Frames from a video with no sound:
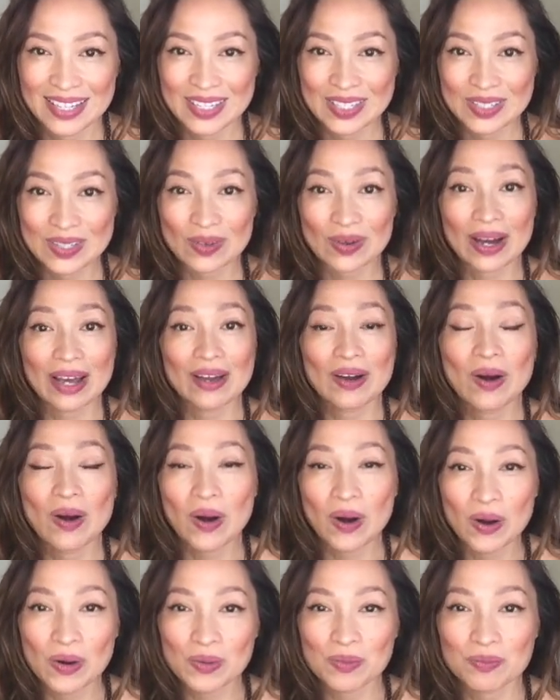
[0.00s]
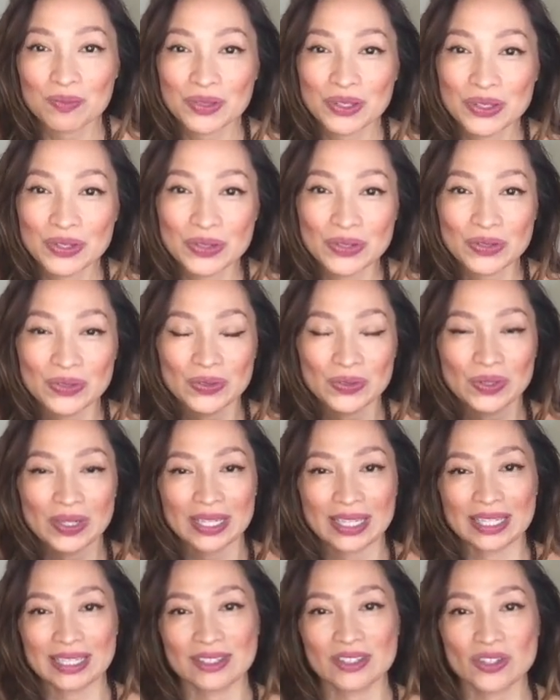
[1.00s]
So I hope you
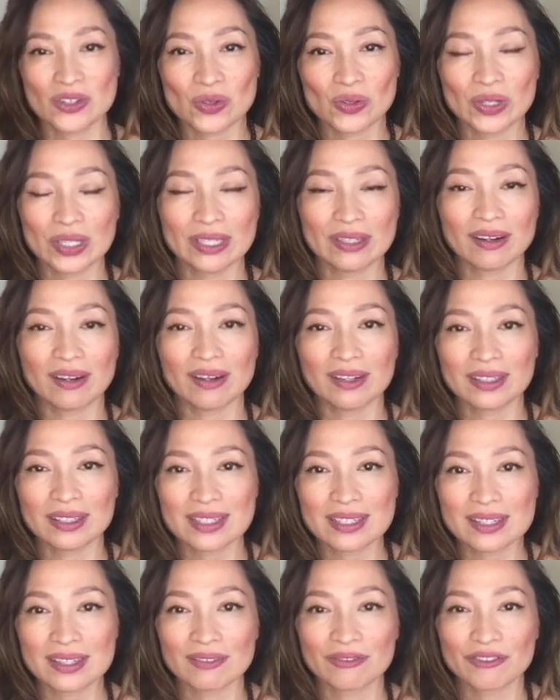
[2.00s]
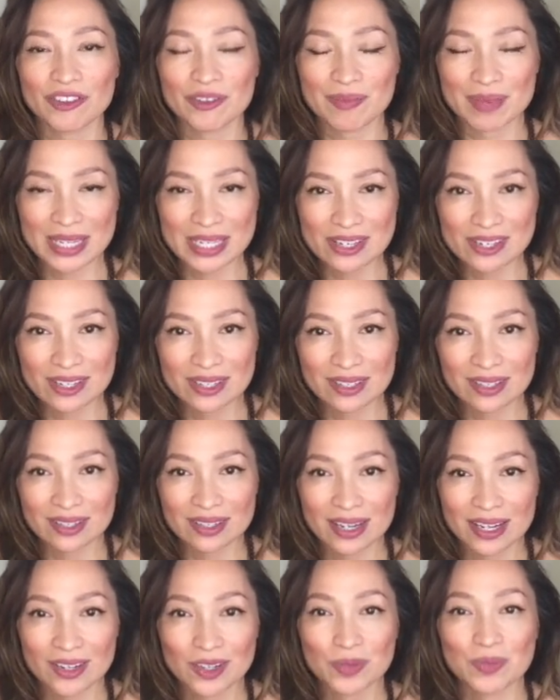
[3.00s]
enjoyed all this information.
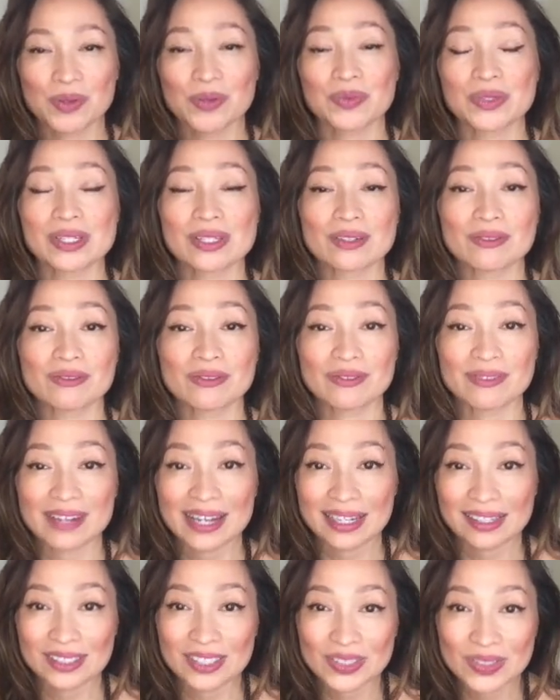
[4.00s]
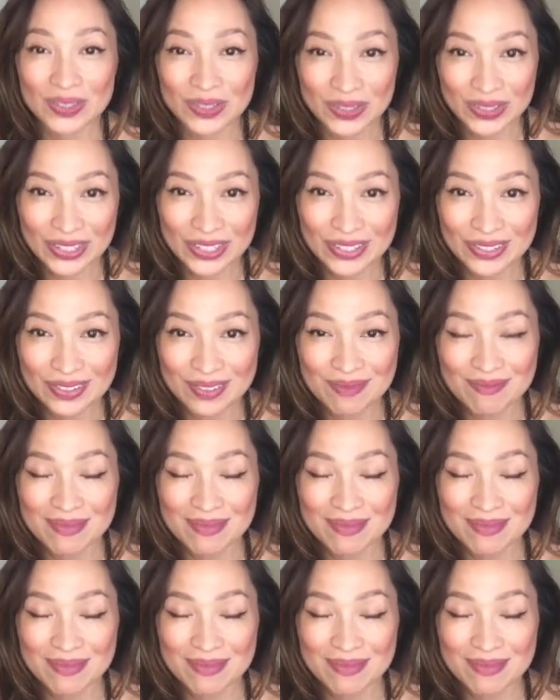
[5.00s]
I hope it was of value to you.